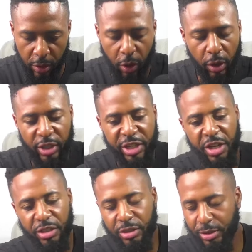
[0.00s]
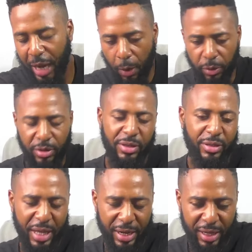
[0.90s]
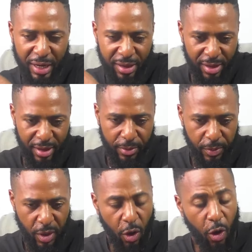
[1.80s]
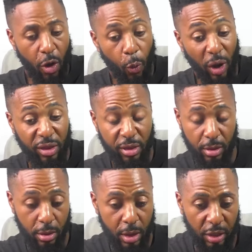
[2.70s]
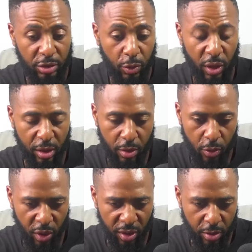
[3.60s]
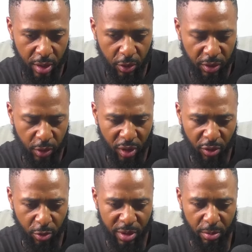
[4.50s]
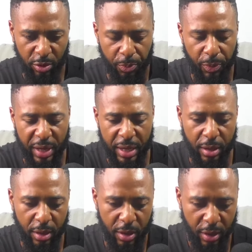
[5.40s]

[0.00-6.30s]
only change I would technically say, Watson. I don't think Watson will be able to play.